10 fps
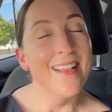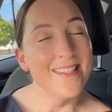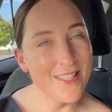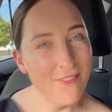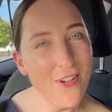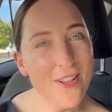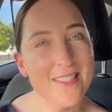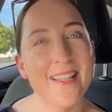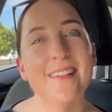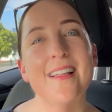So
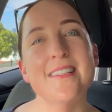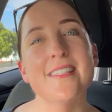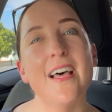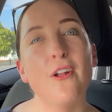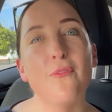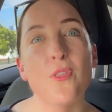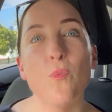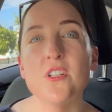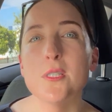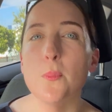firstly, let's start off with
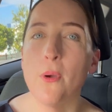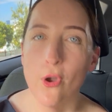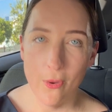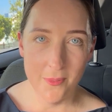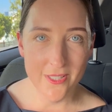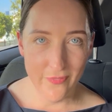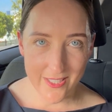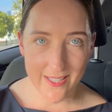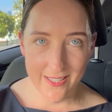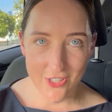what's the purpose of
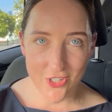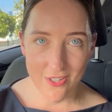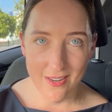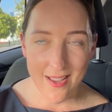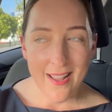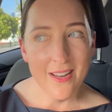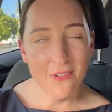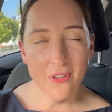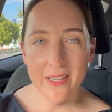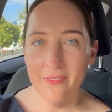this condition. Now
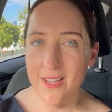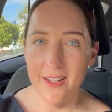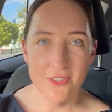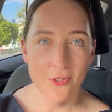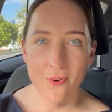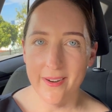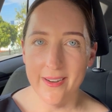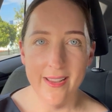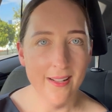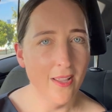I've got to give council credit
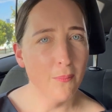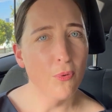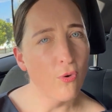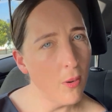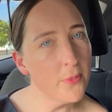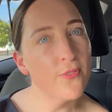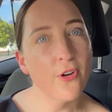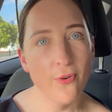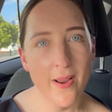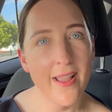here, like props for
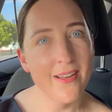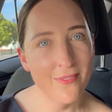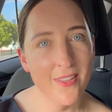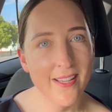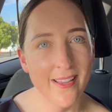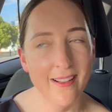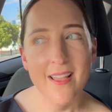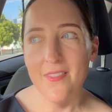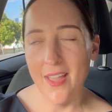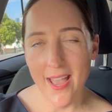creative thinking.
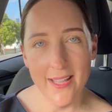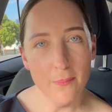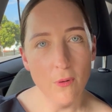They had a